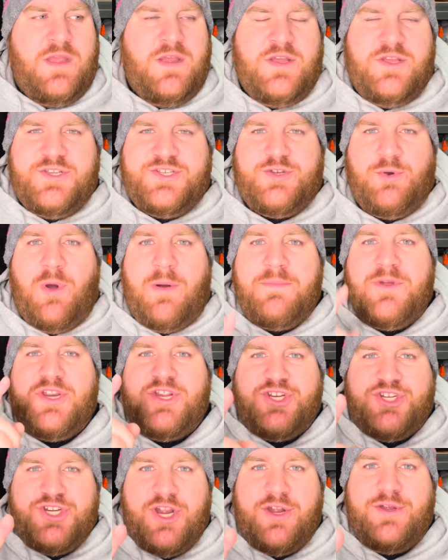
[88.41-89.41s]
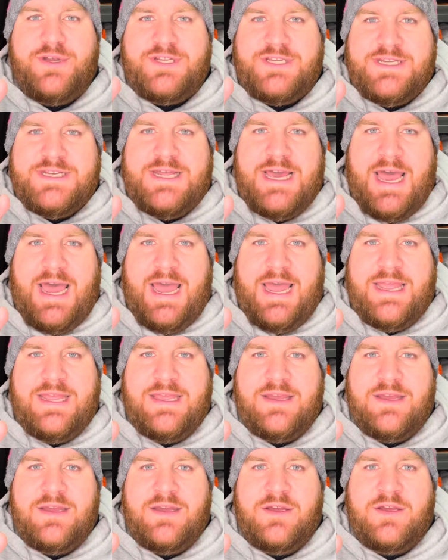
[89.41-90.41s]
So I'm going to show you today
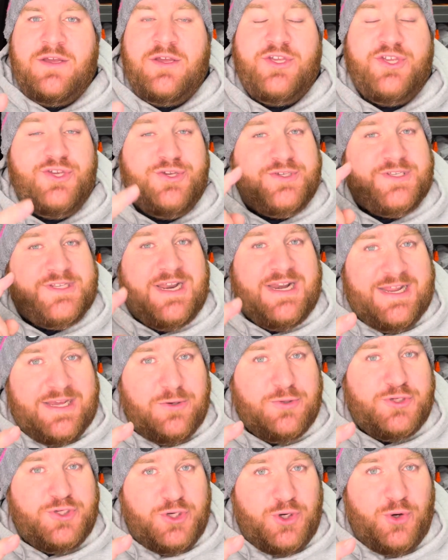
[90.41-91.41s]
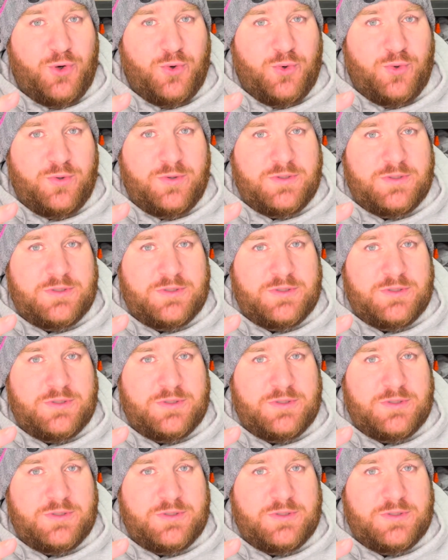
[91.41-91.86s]
using a little tool.